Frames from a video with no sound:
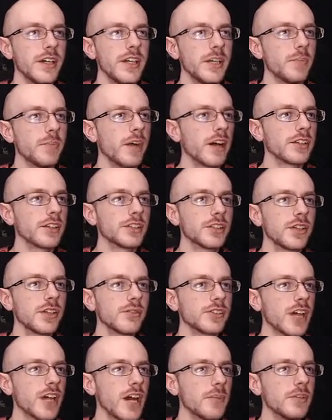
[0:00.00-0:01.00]
He bought us
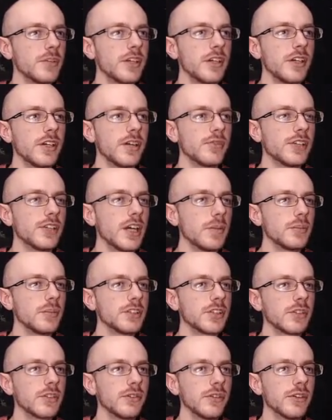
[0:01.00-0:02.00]
enough time and did enough damage
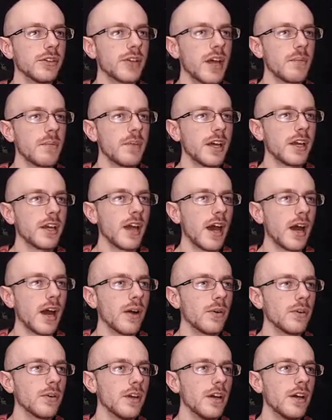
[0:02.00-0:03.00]
to clear that man
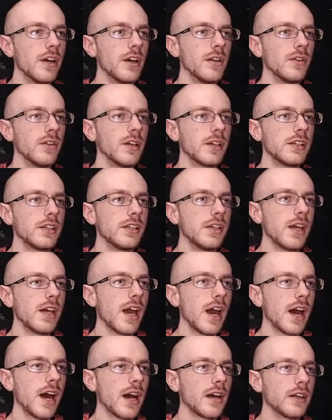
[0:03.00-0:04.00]
out. Like,
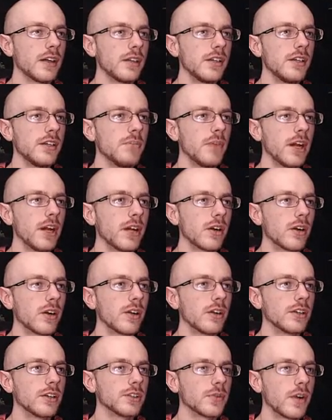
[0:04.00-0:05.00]
yeah, he might
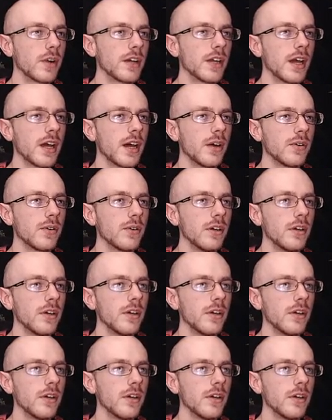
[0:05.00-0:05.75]
hurt us right now.